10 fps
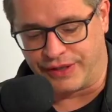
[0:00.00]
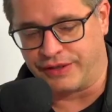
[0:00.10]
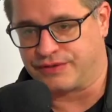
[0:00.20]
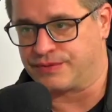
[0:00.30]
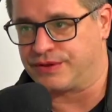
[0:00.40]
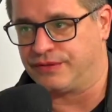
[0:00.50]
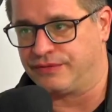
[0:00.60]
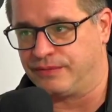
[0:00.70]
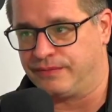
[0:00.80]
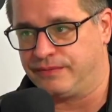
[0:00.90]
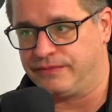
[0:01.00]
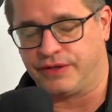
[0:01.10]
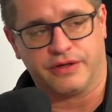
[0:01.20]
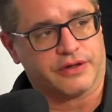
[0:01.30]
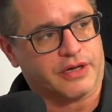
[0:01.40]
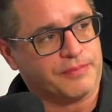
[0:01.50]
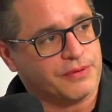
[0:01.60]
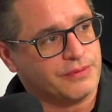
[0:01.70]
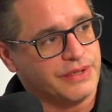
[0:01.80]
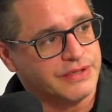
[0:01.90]
Jacob Fernandez yeah. was here from
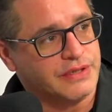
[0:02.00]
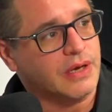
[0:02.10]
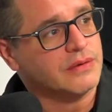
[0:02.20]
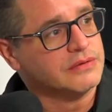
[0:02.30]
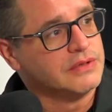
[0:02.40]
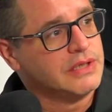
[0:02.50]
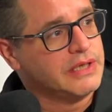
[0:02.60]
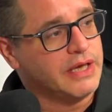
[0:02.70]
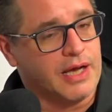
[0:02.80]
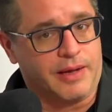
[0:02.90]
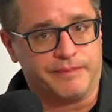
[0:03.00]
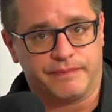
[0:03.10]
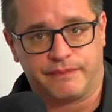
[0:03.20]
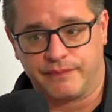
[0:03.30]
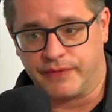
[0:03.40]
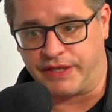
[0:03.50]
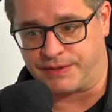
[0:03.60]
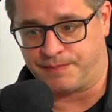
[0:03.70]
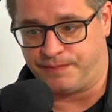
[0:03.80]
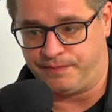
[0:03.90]
Vidyard a couple of weeks ago, yeah um
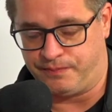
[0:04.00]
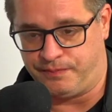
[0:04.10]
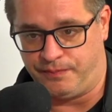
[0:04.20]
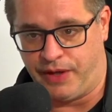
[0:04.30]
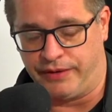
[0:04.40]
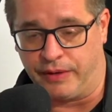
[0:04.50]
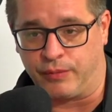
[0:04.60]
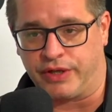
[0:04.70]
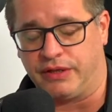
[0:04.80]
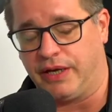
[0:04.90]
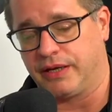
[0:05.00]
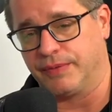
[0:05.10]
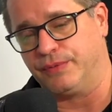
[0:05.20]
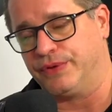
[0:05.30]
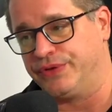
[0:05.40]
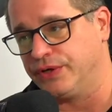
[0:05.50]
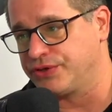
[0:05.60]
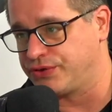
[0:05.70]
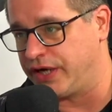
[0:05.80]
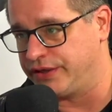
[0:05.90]
he's and, and what I like
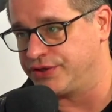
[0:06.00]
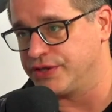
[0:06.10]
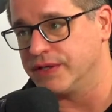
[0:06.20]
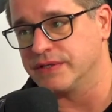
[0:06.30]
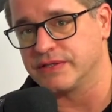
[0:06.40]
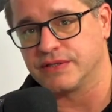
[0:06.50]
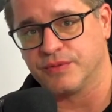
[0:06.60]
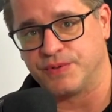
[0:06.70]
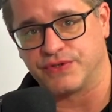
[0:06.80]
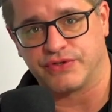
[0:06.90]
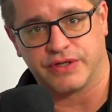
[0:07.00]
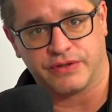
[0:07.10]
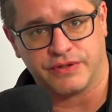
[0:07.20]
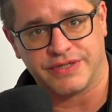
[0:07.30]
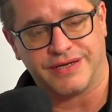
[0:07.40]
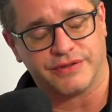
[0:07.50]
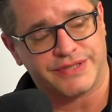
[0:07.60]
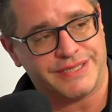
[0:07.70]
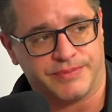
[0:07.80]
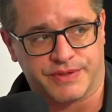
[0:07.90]
about what their strategy is is they're positioning
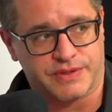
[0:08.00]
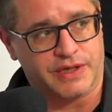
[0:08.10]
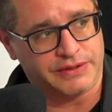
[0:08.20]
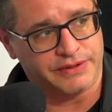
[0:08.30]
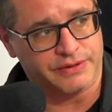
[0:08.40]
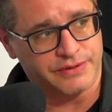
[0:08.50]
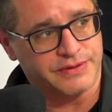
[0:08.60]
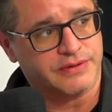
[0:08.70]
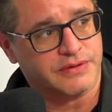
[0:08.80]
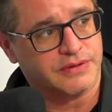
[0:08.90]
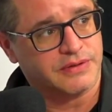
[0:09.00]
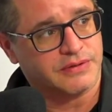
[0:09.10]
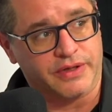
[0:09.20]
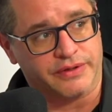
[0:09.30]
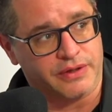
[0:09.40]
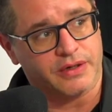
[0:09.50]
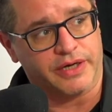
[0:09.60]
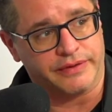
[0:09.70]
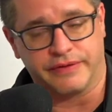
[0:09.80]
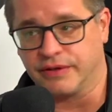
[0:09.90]
their entire team as thought leaders mm-hmm.
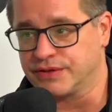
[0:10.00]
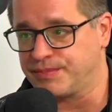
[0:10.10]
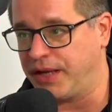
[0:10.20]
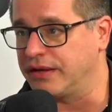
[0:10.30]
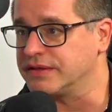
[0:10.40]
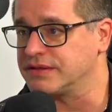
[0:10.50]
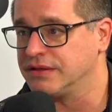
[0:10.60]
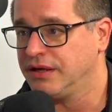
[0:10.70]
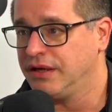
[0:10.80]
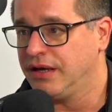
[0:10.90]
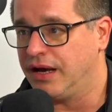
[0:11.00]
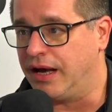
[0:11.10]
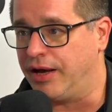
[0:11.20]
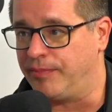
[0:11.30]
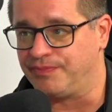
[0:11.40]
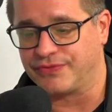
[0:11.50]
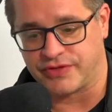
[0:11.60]
in their in their space. Mm-hmm. yeah.